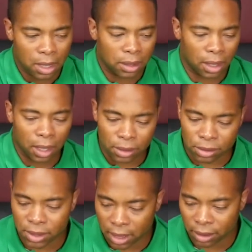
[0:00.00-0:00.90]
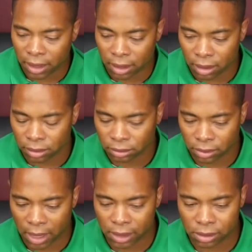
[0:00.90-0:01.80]
The others that are here,
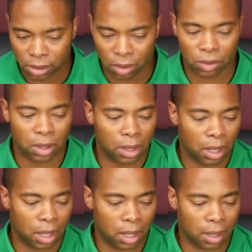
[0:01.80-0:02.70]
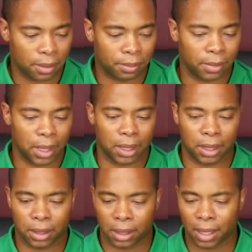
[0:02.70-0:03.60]
right? So
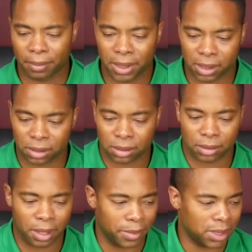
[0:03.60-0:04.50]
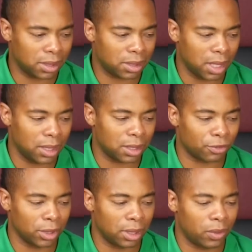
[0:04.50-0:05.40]
and let me just say this
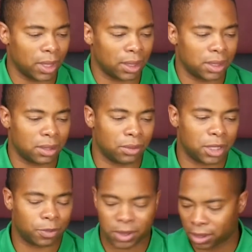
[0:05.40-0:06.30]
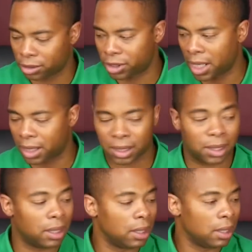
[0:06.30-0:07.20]
really quickly. So this particular
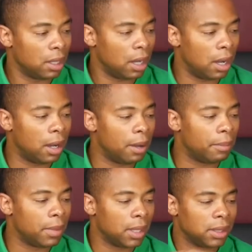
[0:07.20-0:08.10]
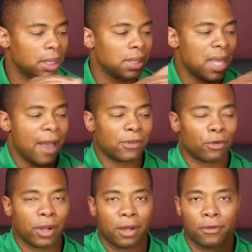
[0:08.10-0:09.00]
shotgun does have a
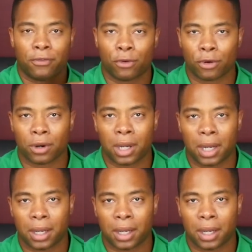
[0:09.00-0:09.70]
rail for